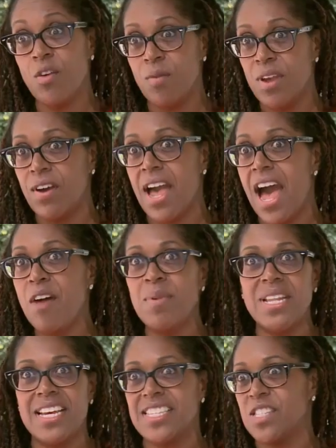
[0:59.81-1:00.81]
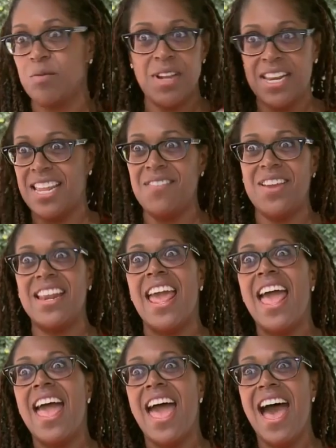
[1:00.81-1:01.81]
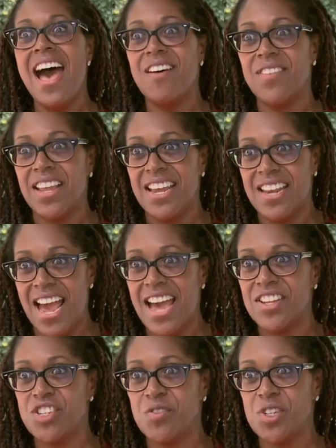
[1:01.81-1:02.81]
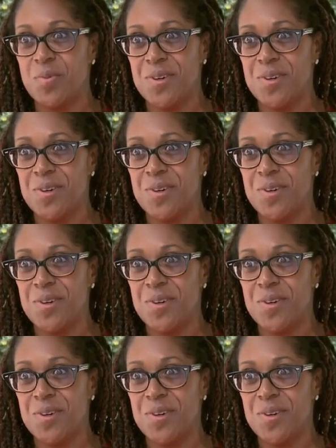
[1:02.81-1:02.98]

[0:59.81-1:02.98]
The real Kabbalists wouldn't even have like a non-Jewish